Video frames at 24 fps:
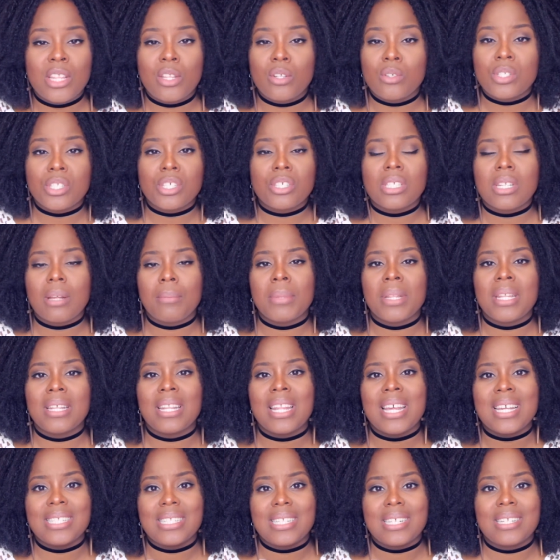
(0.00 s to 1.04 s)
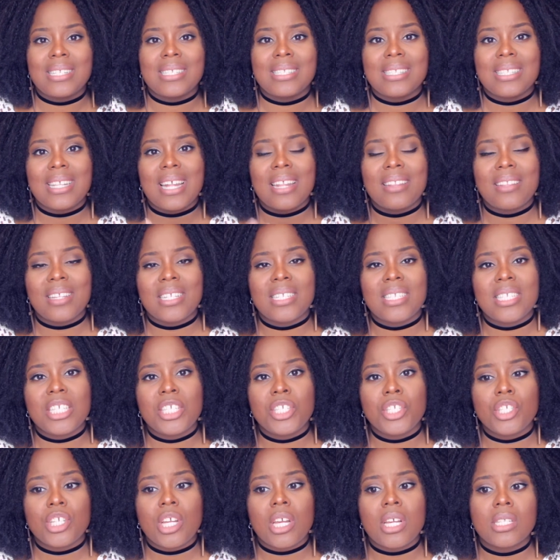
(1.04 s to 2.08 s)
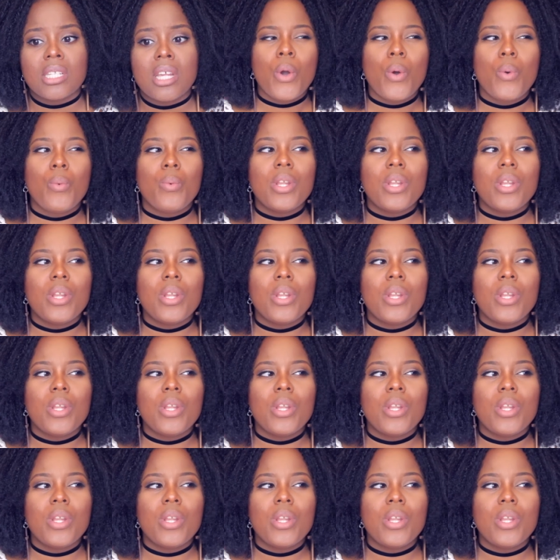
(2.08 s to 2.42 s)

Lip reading: Those are some of the lessons that they teach us.